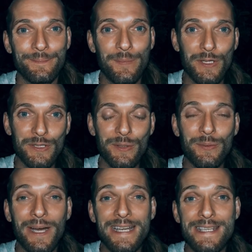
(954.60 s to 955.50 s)
Because
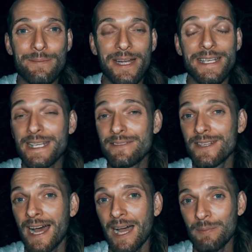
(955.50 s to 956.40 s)
otherwise it might even
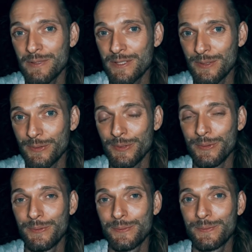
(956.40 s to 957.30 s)
happen to you
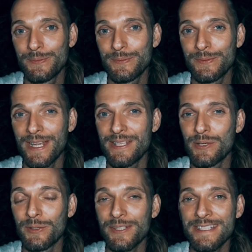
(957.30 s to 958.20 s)
and
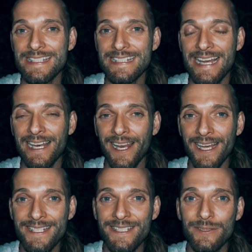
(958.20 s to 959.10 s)
you're not
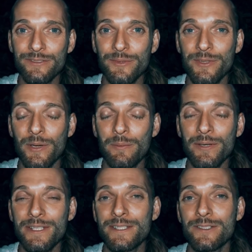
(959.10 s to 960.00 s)
aligned enough with your
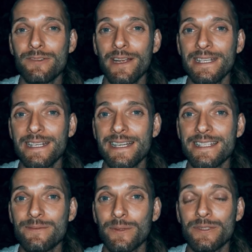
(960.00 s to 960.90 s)
body to
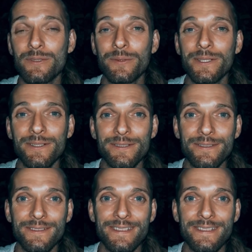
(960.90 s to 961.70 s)
recognize what's going on.